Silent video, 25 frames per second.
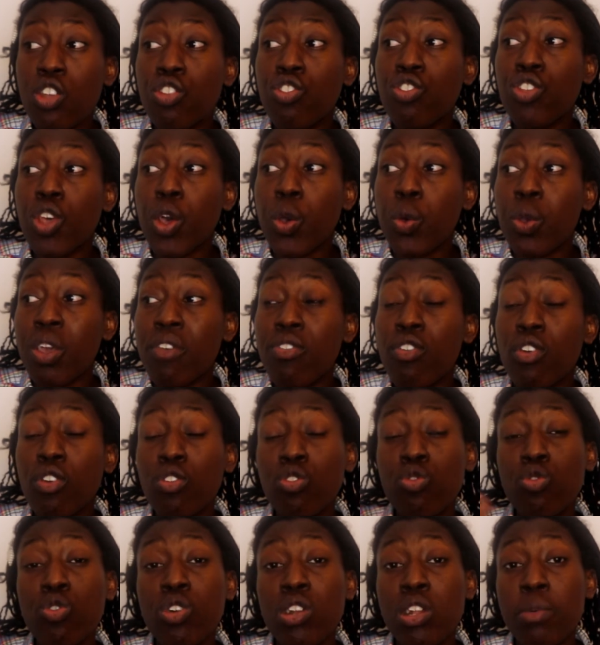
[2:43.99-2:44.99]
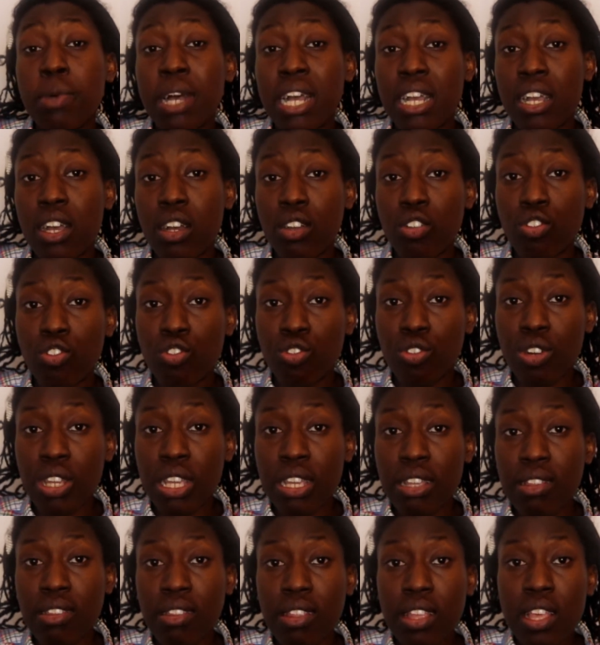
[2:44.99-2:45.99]
So if you're talking about
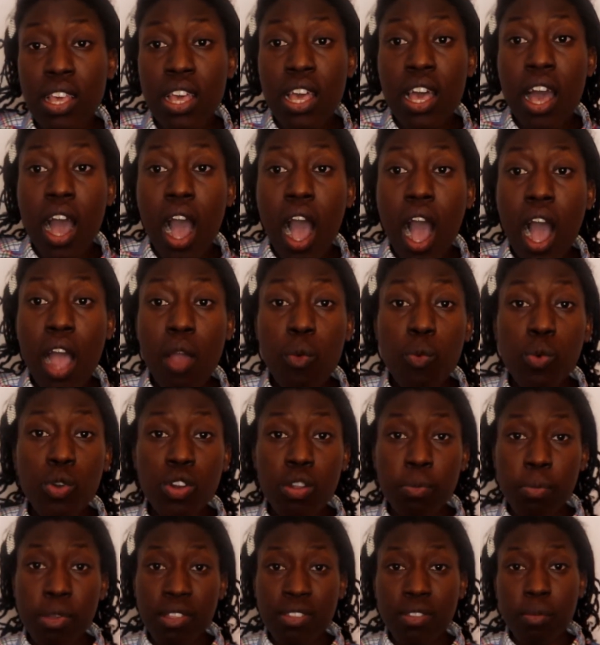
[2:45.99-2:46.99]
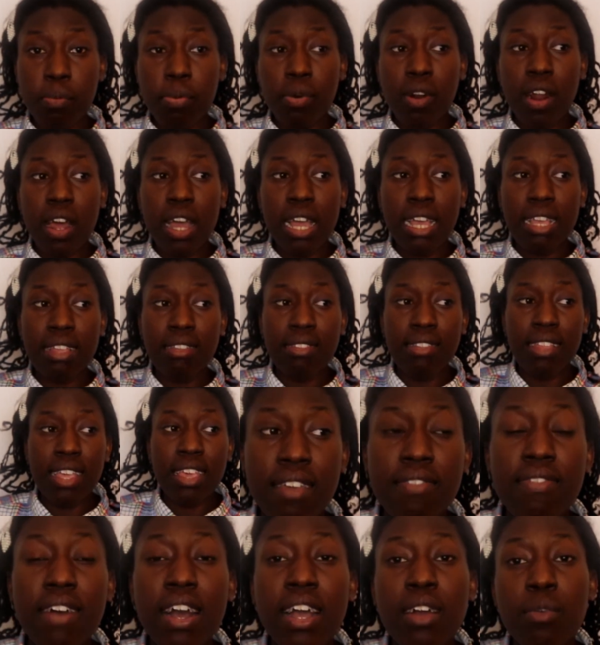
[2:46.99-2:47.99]
countries, I wouldn't be surprised
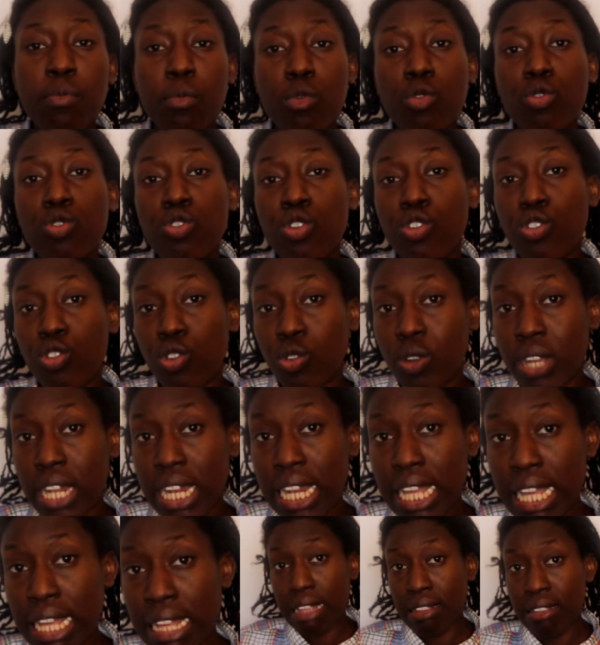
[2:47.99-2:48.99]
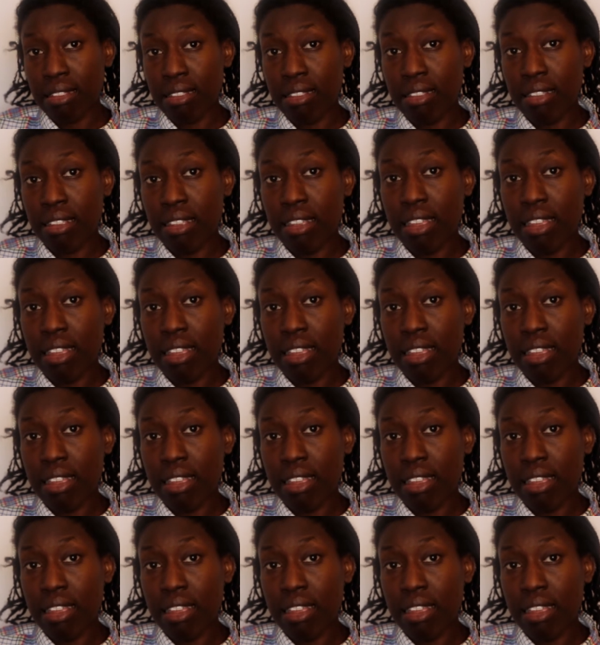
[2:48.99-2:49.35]
if I'm also Togolese.